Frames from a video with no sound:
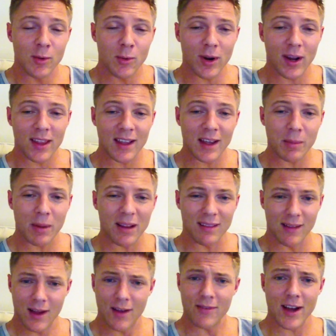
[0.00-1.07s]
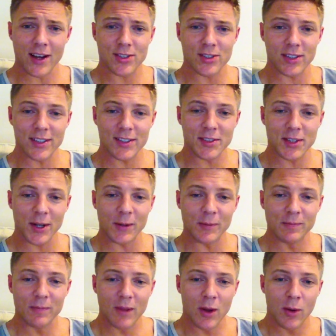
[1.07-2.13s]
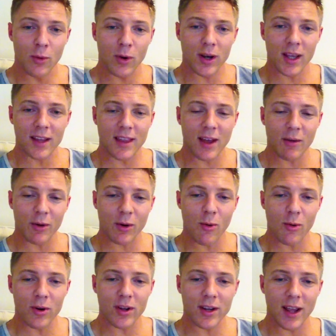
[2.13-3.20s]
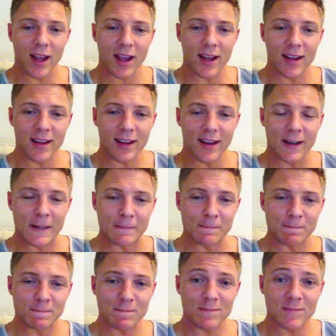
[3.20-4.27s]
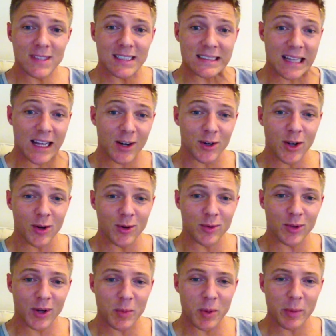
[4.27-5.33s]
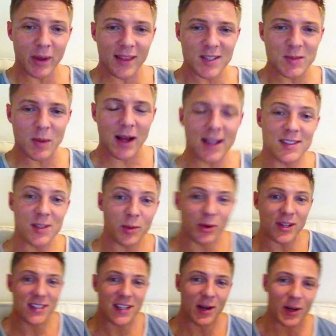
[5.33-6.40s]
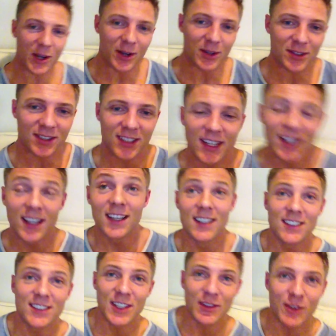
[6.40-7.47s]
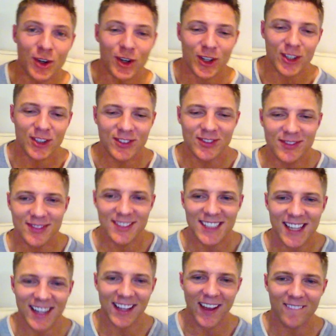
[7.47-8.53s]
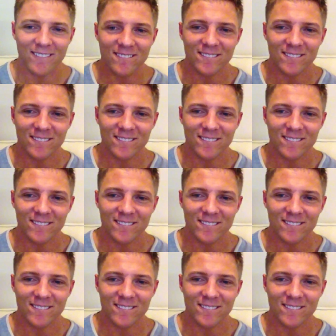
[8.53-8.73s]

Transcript: what I think about love actually. So we're going to get that recorded and um, I don't know, they're going to put me on the spot. So we're going to see how it goes. Steve Cook signing out.